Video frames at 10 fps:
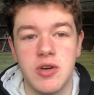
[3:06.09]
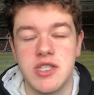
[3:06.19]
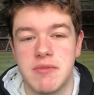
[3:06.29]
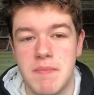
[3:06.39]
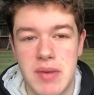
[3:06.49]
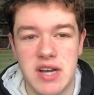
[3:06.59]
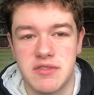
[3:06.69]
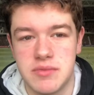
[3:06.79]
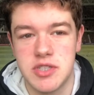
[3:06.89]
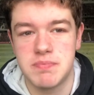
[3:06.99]
He's coming back
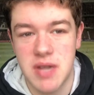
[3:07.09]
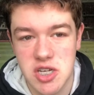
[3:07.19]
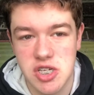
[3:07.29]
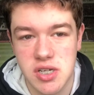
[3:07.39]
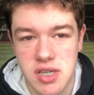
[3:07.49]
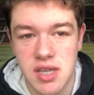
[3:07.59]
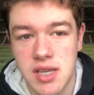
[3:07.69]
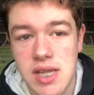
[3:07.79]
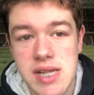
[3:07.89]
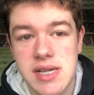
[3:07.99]
from suspension, I hear,